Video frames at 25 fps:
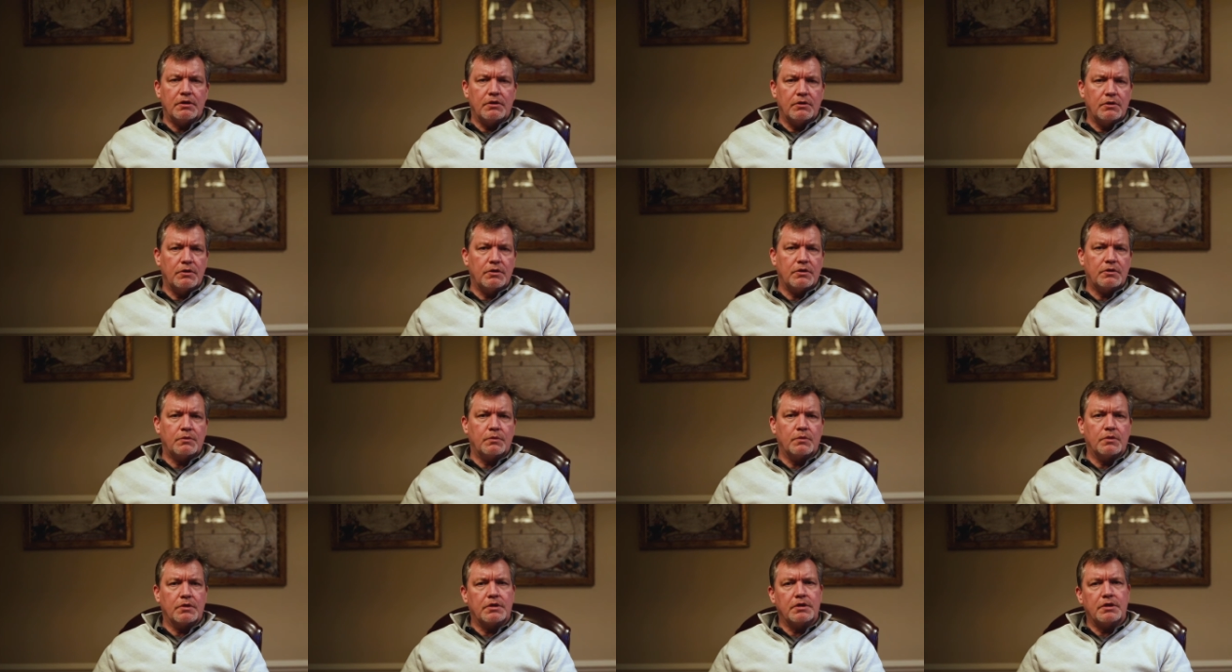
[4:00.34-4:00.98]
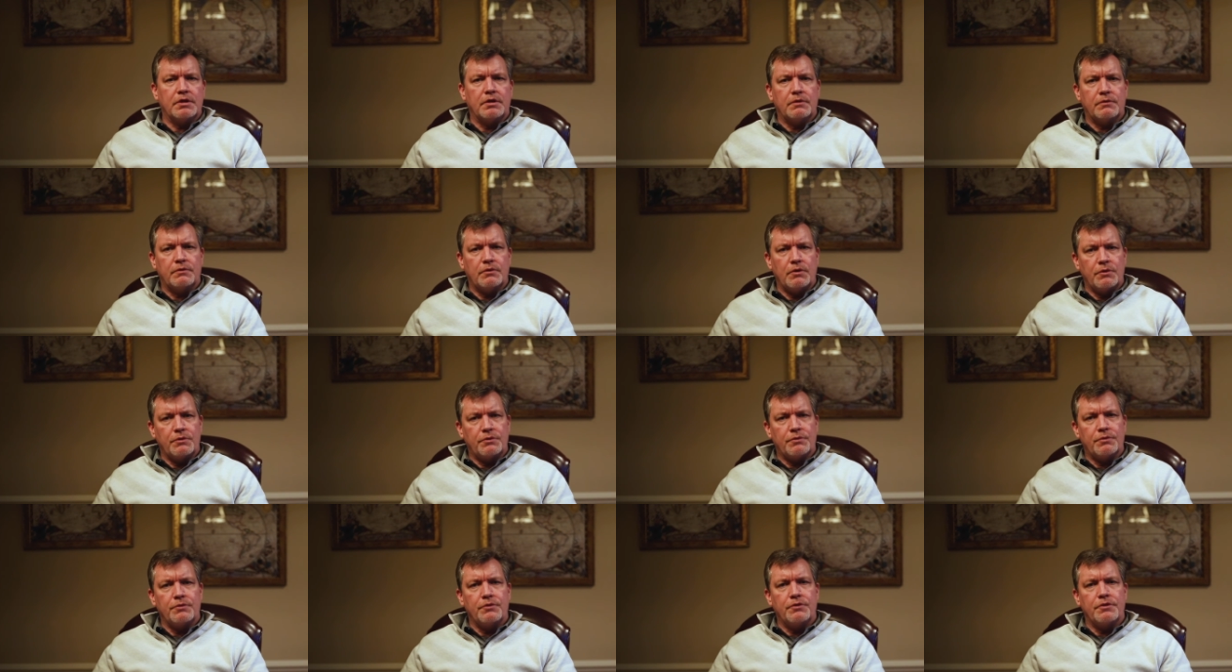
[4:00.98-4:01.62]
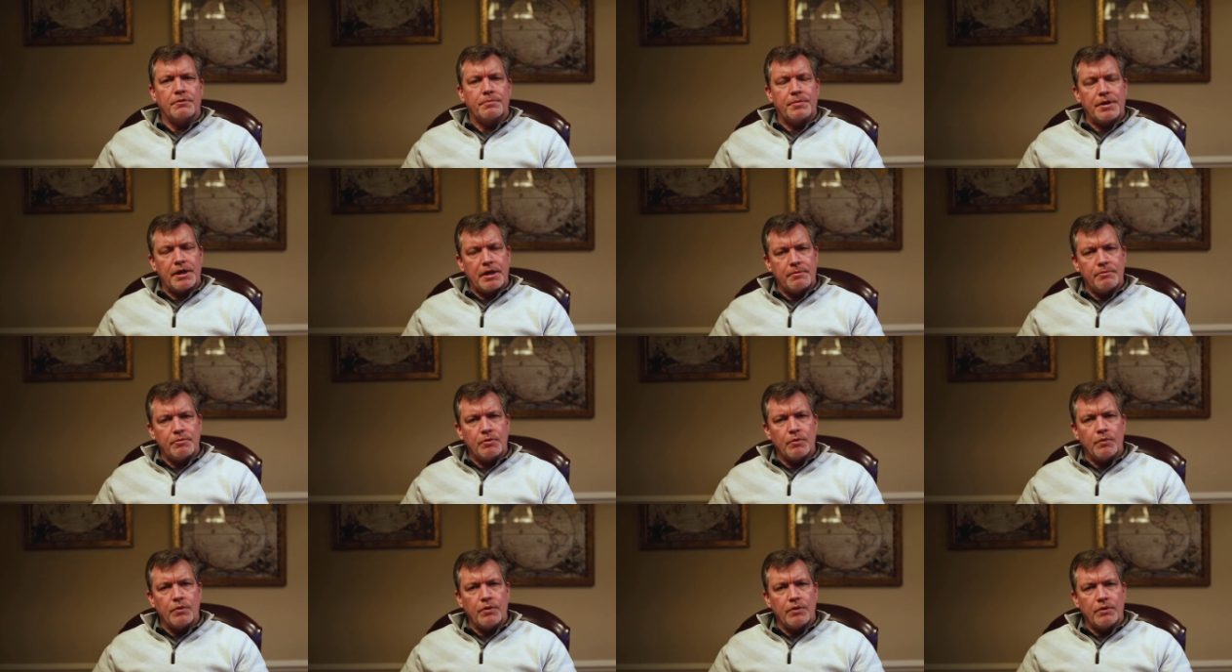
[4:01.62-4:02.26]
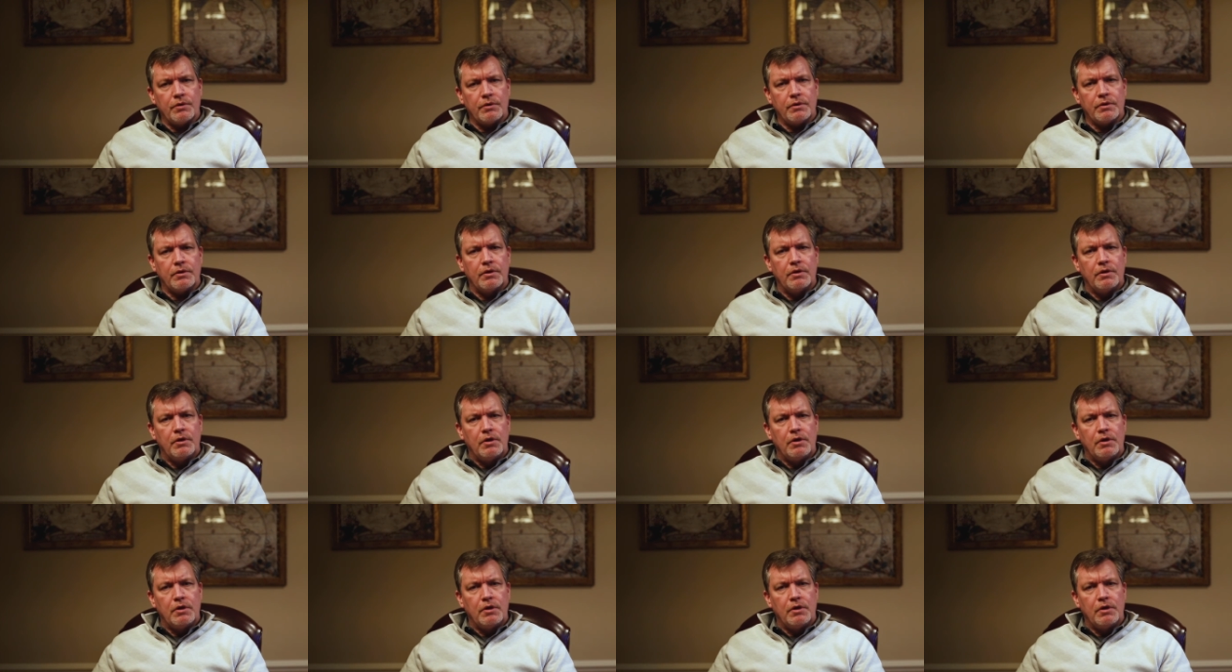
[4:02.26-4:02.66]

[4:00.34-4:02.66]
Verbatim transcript: going to look, we're going to go through the paperwork,